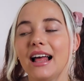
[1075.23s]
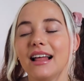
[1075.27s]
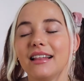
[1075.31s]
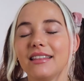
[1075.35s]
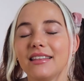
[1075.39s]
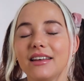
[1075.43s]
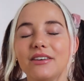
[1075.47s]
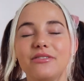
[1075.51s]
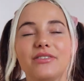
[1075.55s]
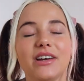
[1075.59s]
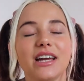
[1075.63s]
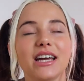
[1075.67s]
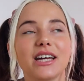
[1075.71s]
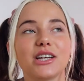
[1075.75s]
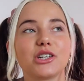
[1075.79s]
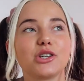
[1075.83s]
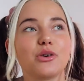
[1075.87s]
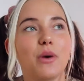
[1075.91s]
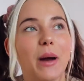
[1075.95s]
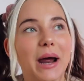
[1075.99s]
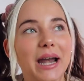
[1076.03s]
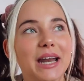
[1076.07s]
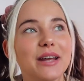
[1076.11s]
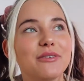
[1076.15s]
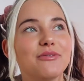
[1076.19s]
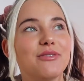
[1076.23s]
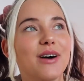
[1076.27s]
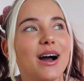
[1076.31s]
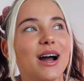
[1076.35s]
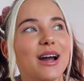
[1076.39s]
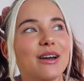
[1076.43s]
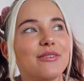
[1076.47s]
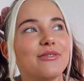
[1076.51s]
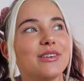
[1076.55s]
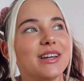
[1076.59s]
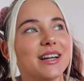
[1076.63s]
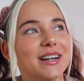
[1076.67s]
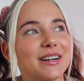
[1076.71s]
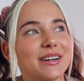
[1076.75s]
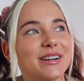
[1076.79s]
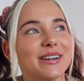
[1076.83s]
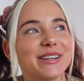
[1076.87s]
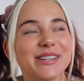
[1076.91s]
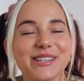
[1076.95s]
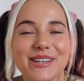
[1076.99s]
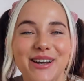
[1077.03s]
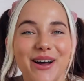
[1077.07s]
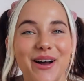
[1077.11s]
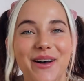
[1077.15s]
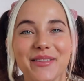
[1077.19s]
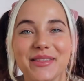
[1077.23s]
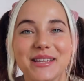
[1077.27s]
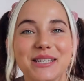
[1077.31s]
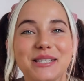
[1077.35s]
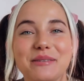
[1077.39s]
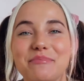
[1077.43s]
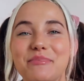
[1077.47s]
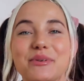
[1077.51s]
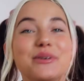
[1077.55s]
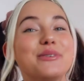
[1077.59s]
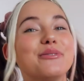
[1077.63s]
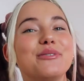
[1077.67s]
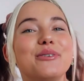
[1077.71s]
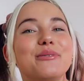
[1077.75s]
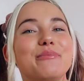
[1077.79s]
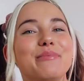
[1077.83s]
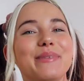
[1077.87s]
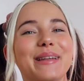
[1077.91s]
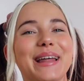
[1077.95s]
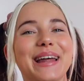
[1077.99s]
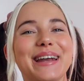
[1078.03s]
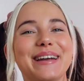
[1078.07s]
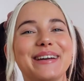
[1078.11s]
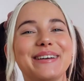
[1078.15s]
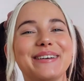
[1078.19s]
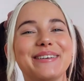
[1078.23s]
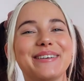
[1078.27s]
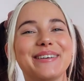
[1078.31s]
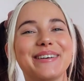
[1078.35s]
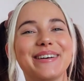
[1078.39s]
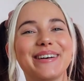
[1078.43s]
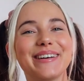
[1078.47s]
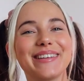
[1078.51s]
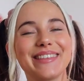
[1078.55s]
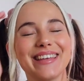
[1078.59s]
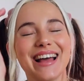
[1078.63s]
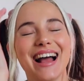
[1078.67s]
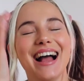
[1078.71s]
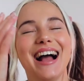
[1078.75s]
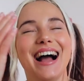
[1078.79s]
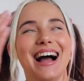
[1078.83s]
living twenty-five years on this beautiful planet Earth.